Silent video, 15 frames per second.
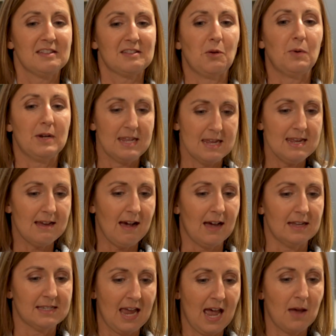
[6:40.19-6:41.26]
So when he
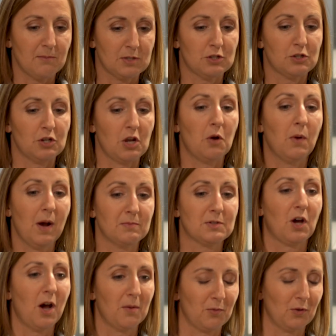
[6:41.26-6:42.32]
got tapped to go up
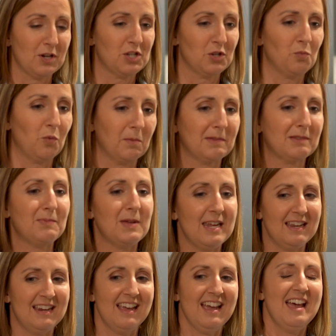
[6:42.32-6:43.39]
to Operation Warp
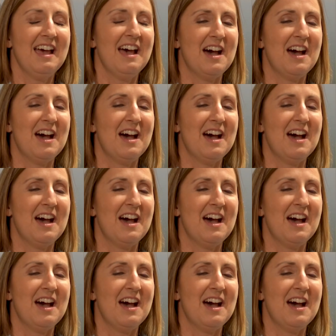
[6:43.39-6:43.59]
Speed,